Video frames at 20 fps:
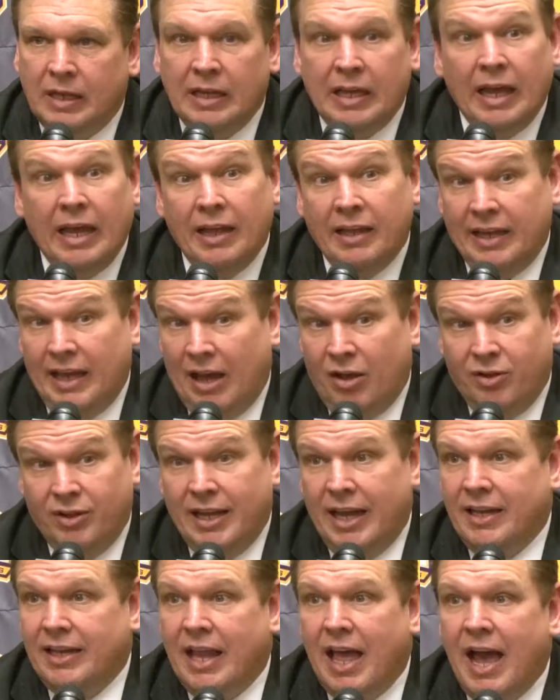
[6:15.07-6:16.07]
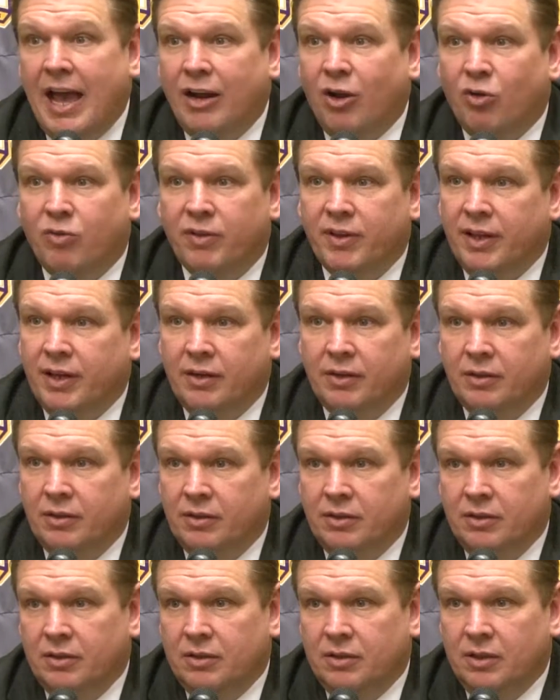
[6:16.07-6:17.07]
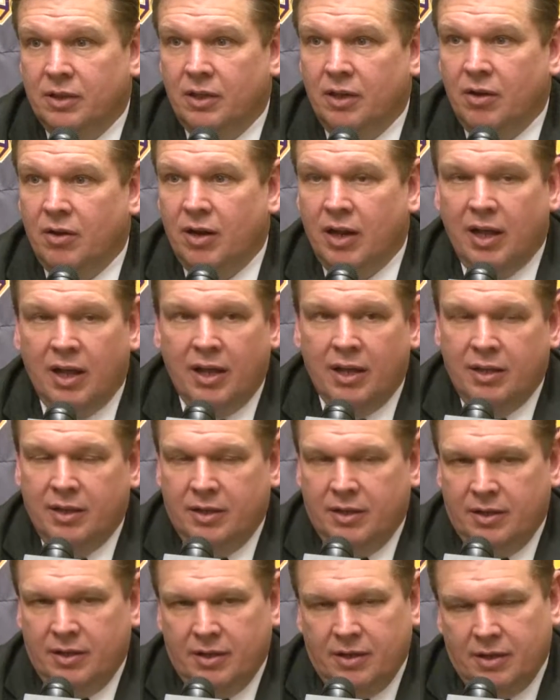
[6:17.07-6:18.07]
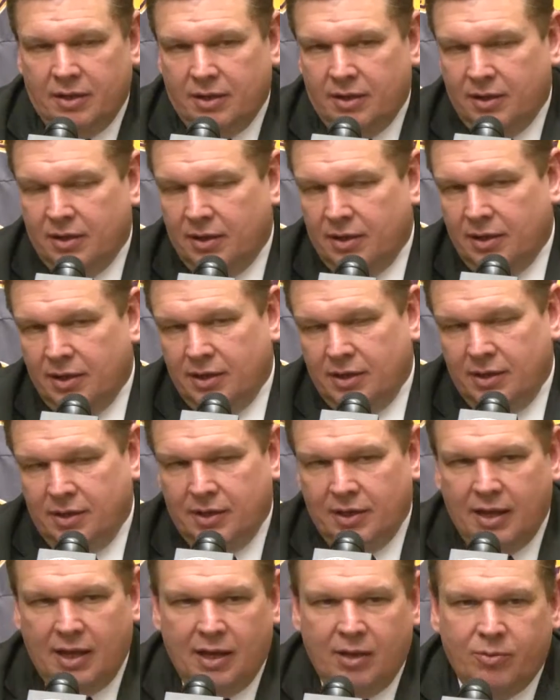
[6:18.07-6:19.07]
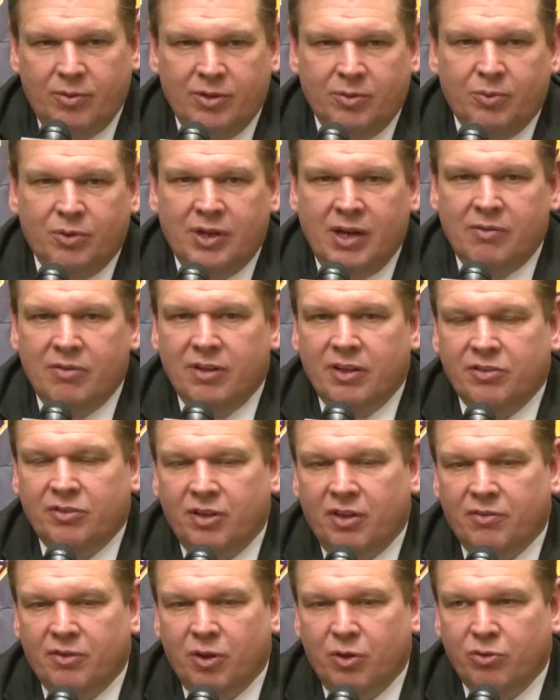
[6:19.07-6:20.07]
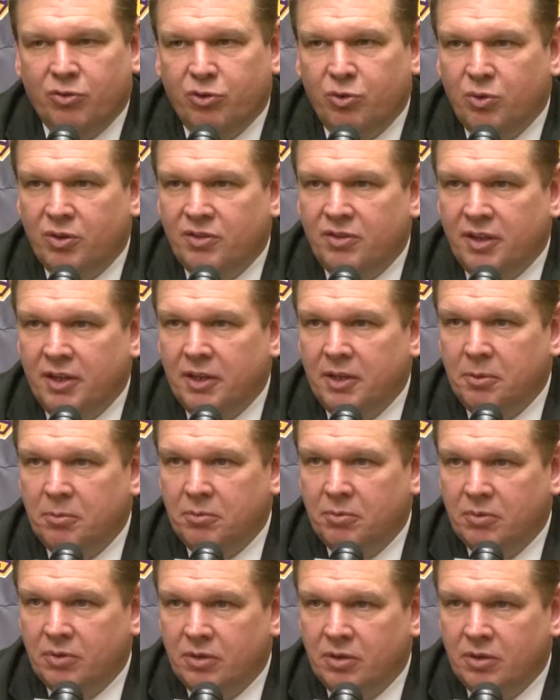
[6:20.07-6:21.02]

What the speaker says: I only had 9 over there, and whenever this stuff goes through a team,